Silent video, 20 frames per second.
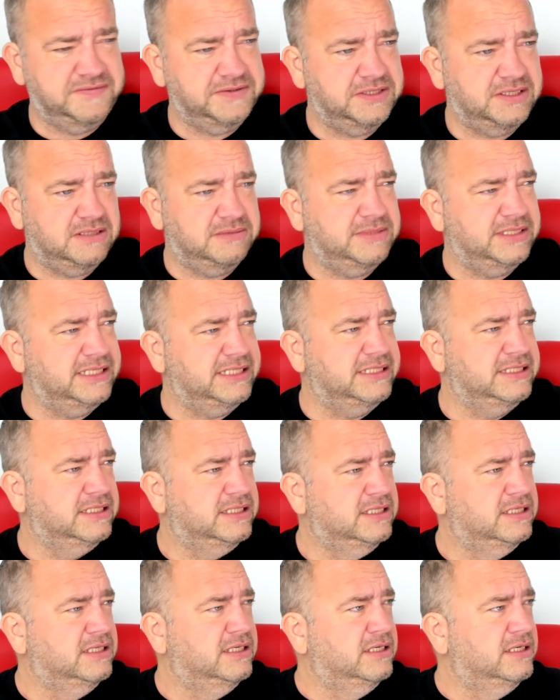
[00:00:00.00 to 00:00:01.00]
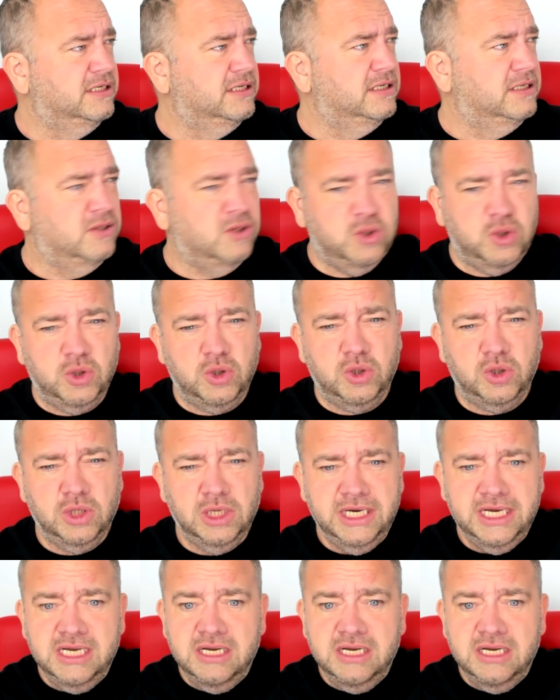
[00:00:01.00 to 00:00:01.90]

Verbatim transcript: Do you know what I mean? Oh,